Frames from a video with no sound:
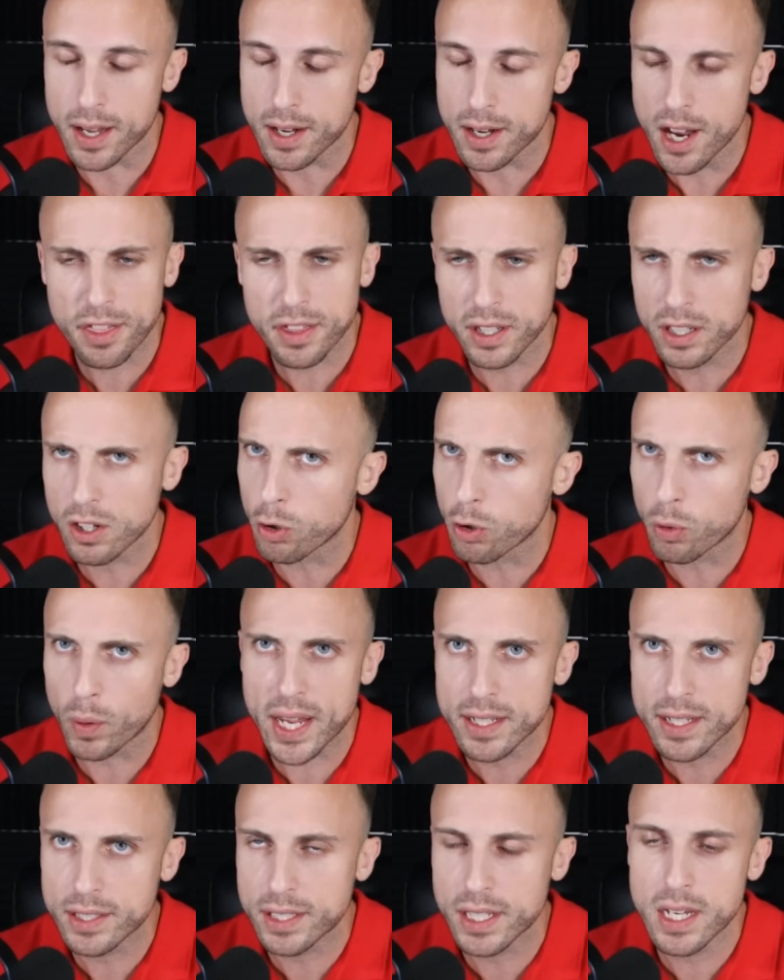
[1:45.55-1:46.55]
Nothing
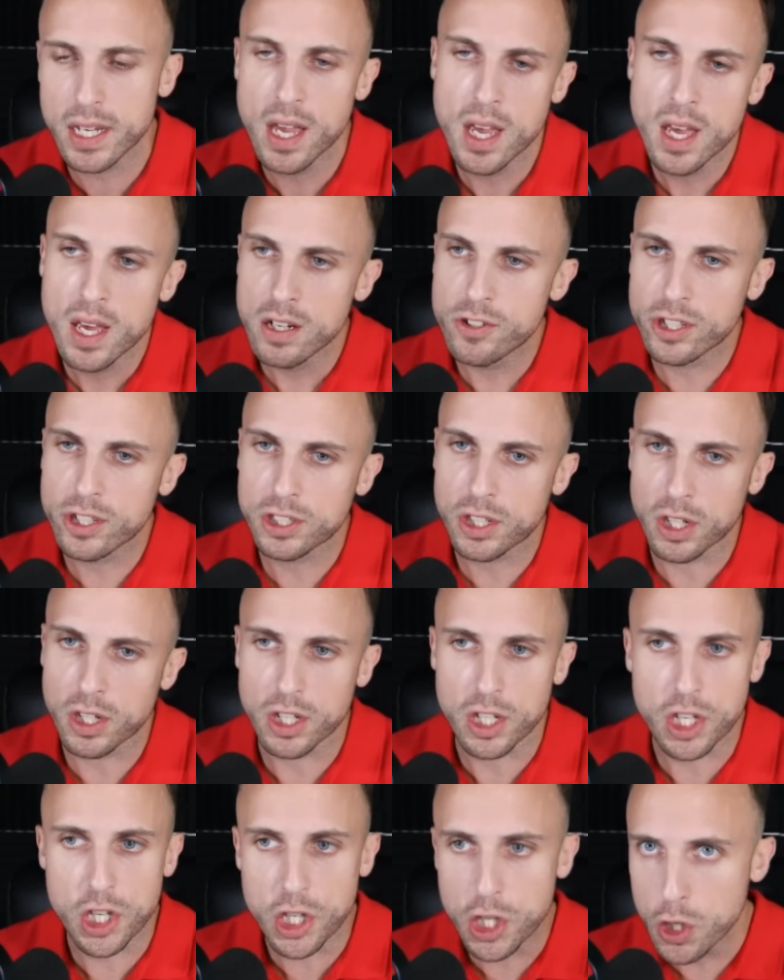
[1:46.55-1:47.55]
crazy, just a
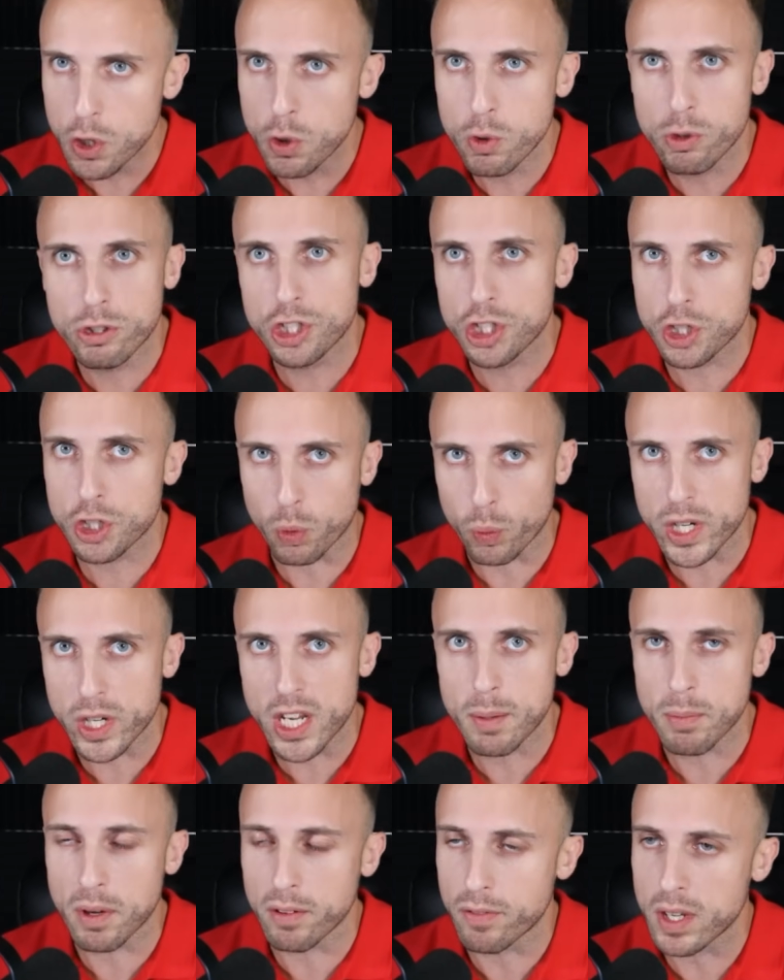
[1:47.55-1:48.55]
huge
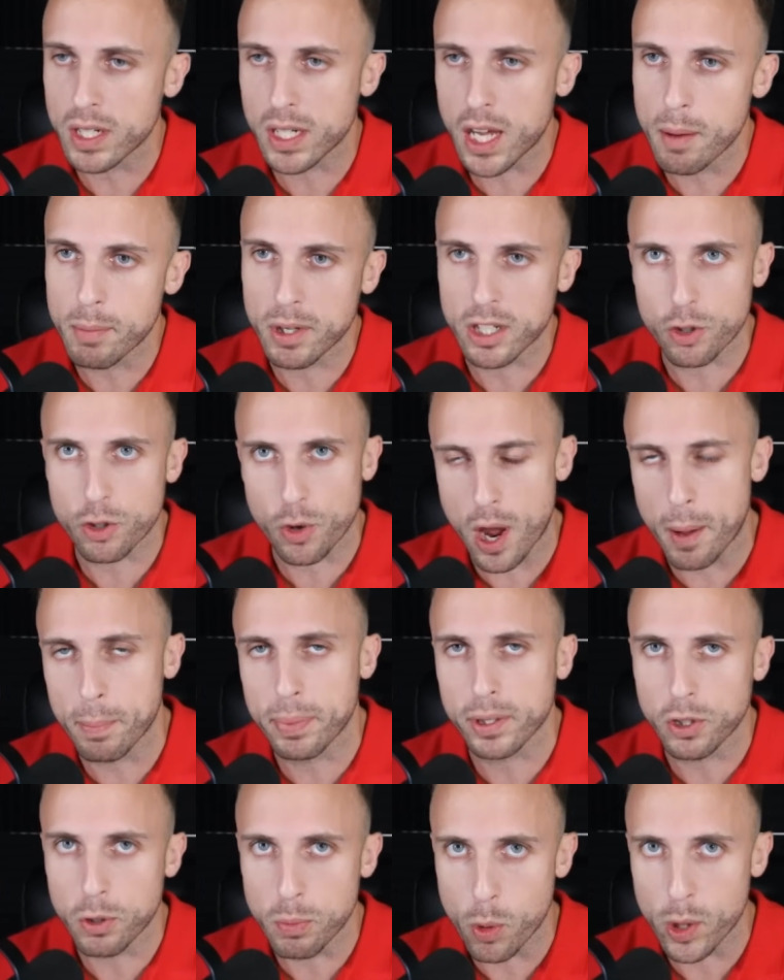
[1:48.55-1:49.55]
stream of incoming
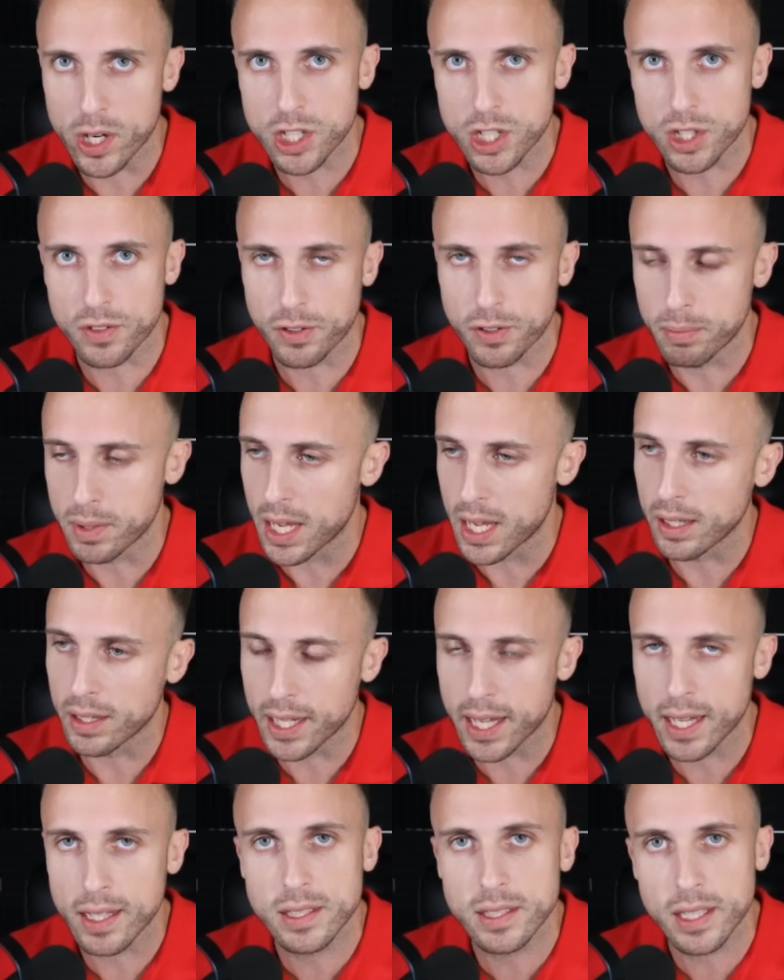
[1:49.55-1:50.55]
tropical moisture from the
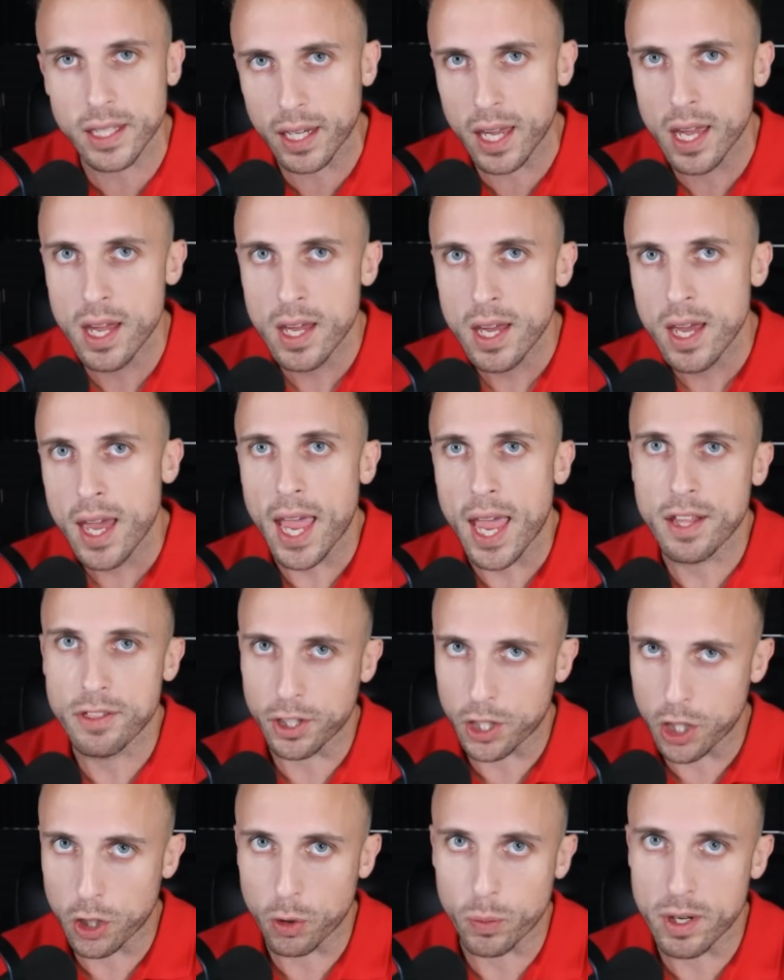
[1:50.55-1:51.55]
Atlantic and the
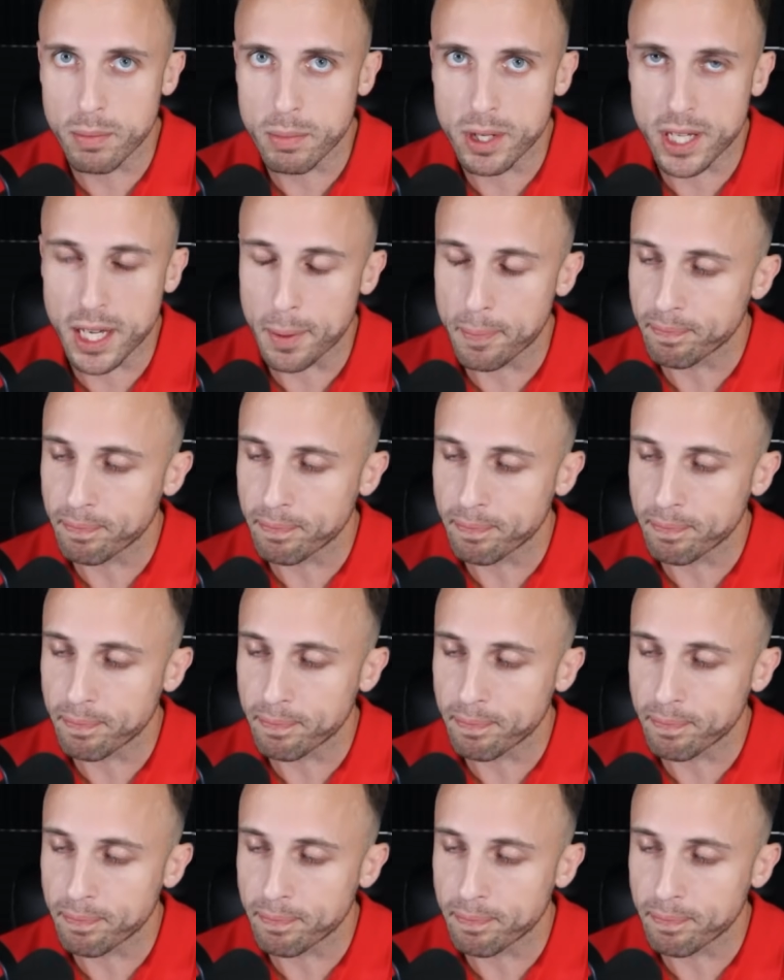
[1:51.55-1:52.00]
Caribbean.